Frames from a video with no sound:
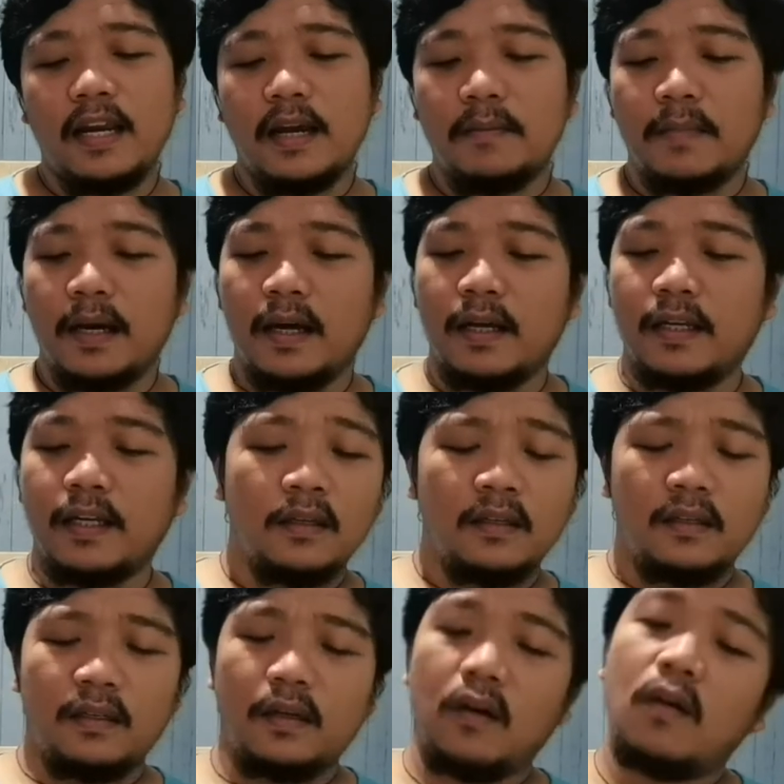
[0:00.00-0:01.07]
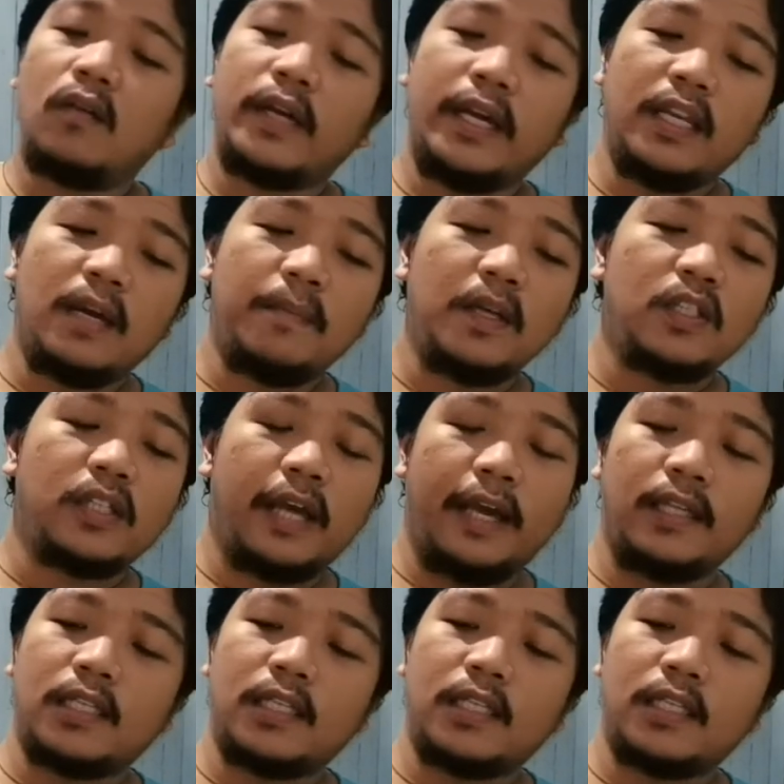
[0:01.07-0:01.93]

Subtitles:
naman, okay naman siya.